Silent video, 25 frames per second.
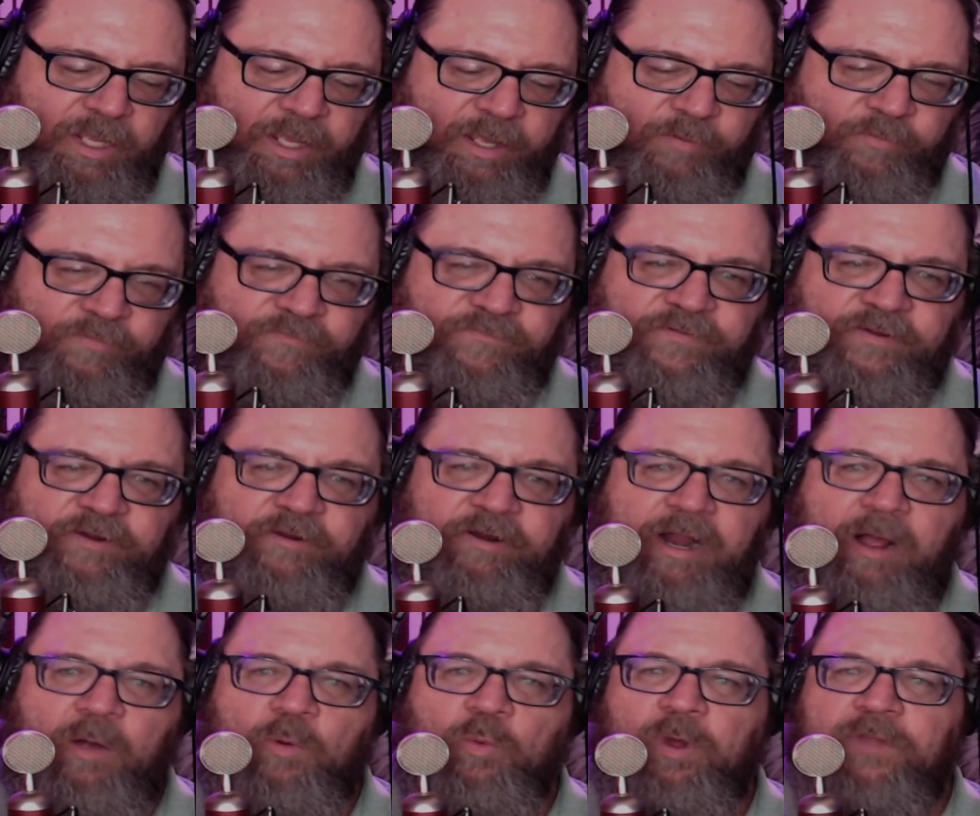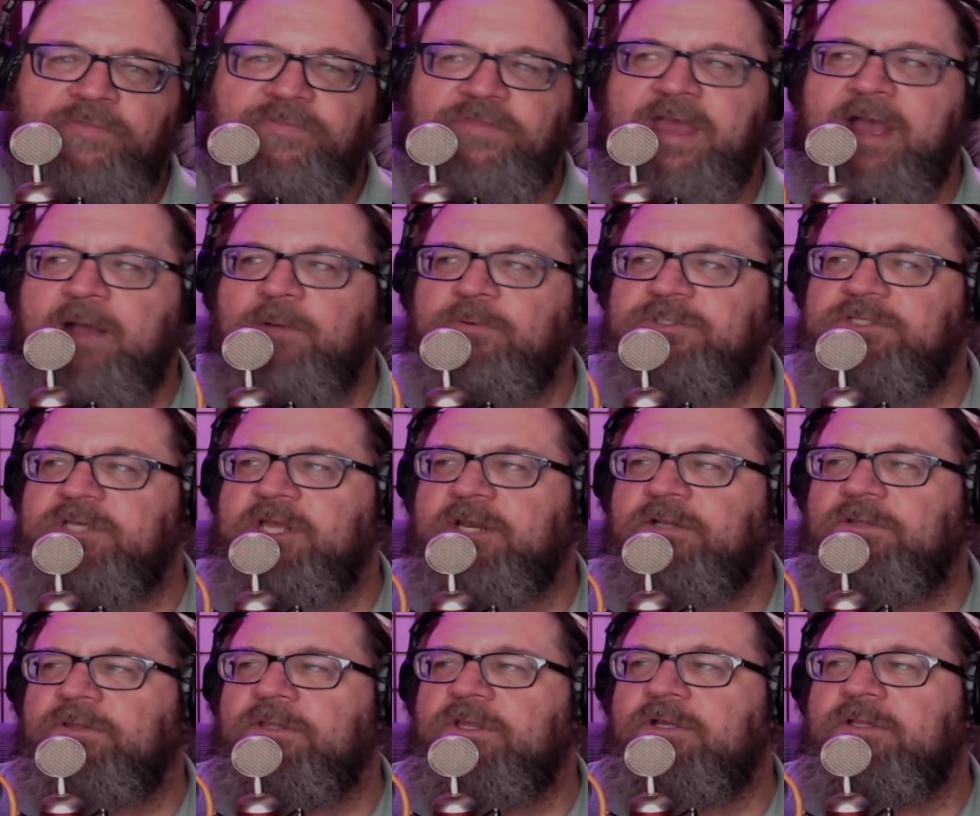We figured out what that was
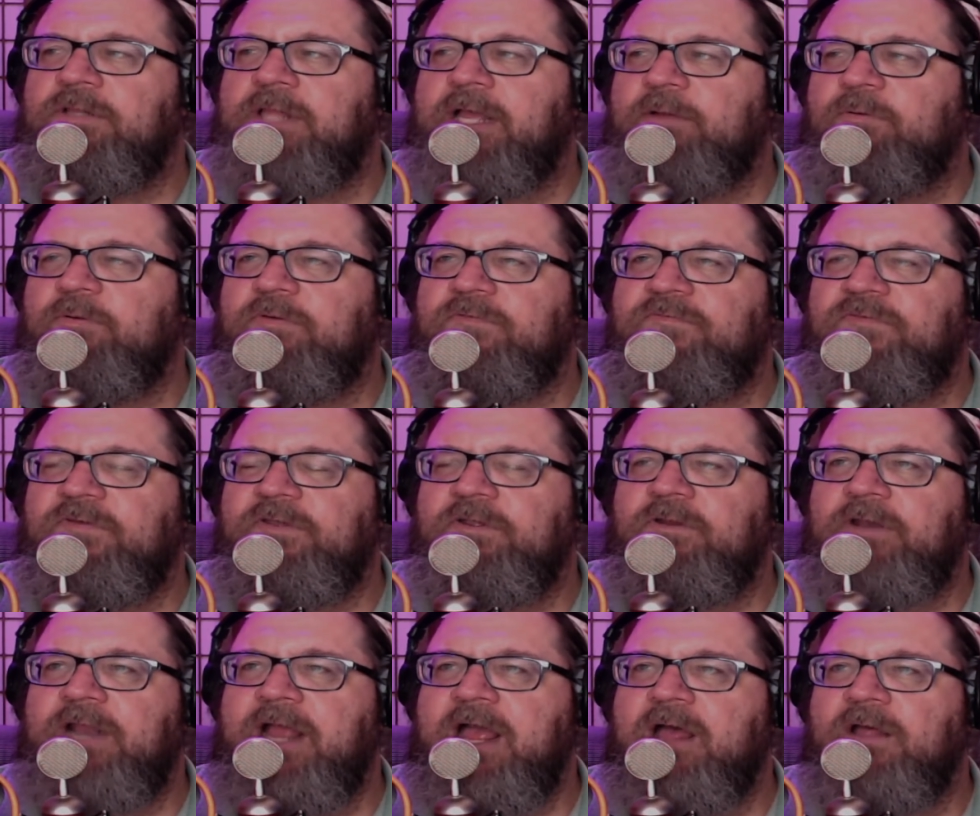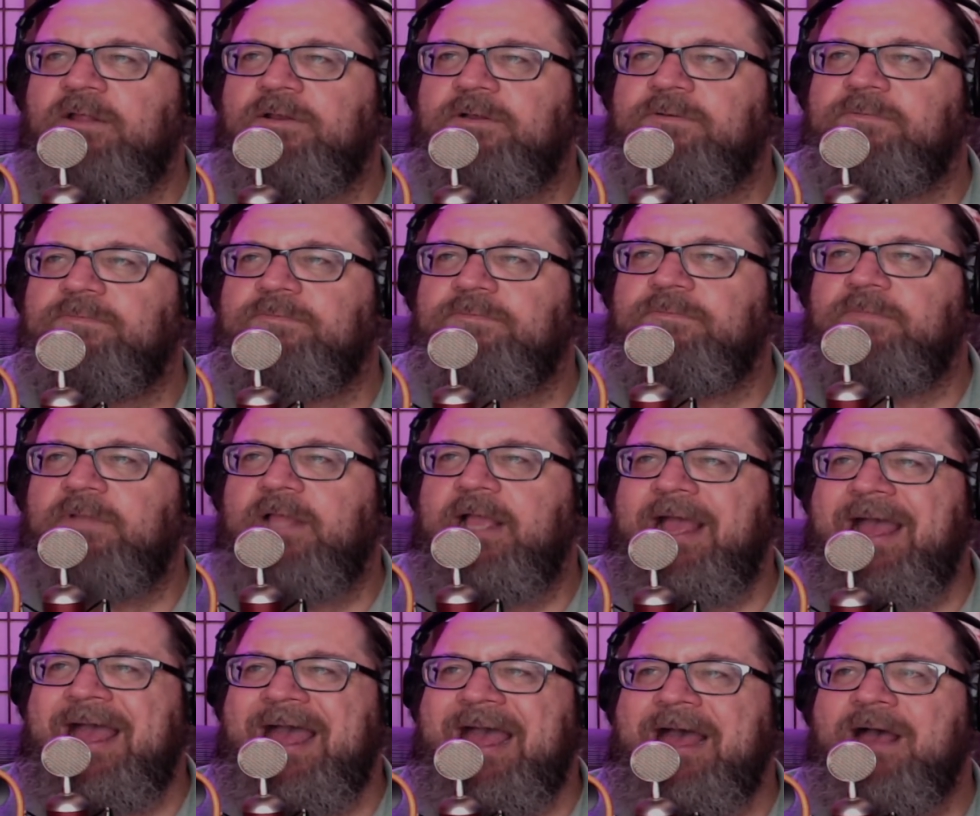going to look like. We figured out
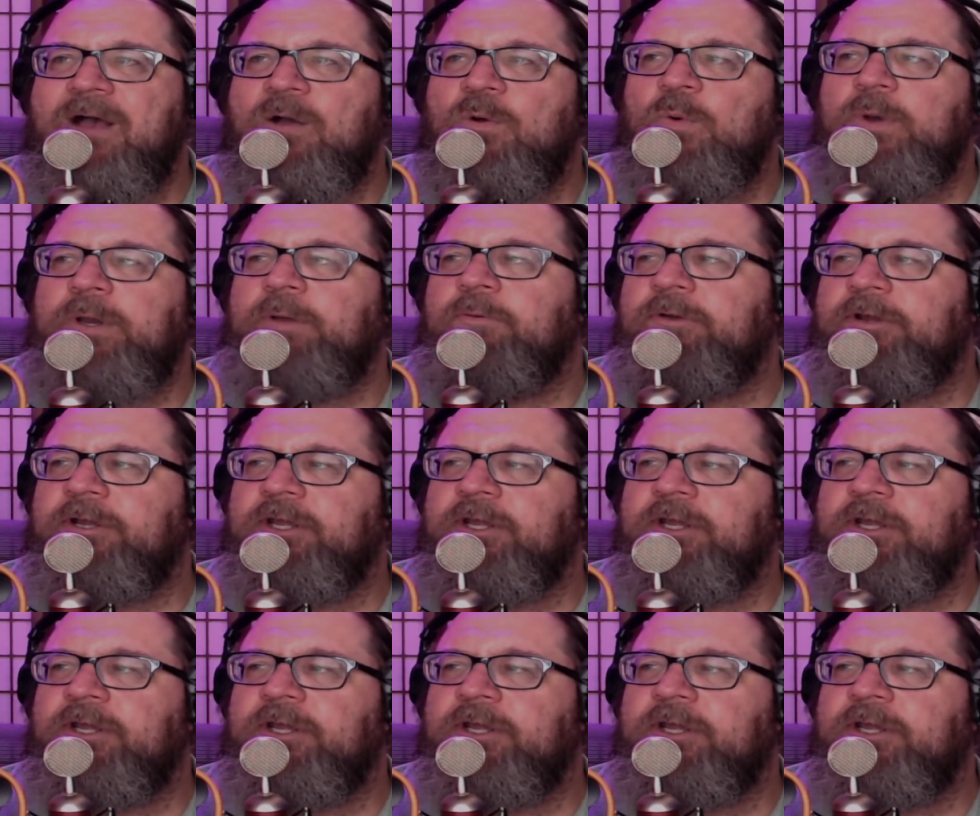how we were